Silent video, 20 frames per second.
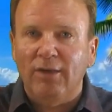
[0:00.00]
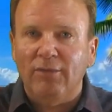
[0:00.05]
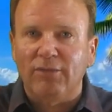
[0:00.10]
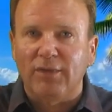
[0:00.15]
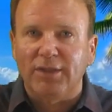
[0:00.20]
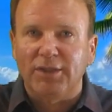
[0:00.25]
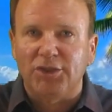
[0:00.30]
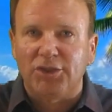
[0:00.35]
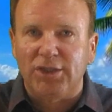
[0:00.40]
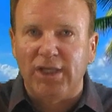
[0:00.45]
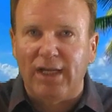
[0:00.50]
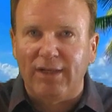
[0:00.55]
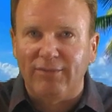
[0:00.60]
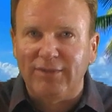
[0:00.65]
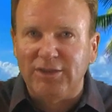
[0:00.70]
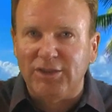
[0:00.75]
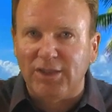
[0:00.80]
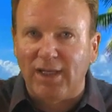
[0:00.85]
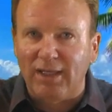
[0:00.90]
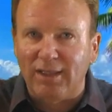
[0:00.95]
for the set of
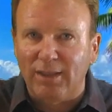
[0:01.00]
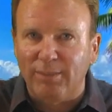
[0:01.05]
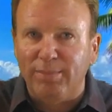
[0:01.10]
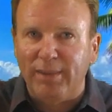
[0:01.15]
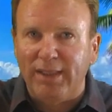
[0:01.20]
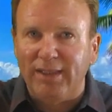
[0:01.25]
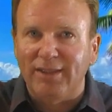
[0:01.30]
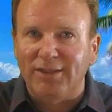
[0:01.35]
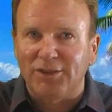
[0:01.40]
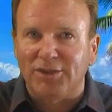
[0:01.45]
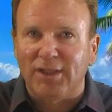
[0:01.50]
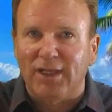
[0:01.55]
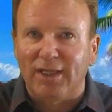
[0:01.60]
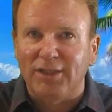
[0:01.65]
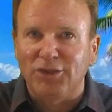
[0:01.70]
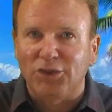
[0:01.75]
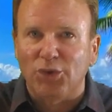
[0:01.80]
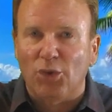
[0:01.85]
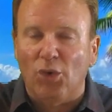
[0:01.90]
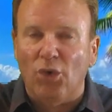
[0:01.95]
encyclopedias that
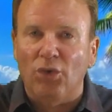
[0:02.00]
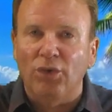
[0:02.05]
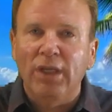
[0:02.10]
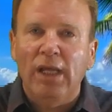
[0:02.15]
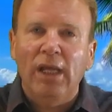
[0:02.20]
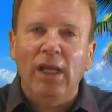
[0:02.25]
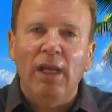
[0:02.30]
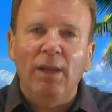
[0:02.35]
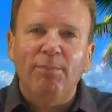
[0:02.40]
I sold,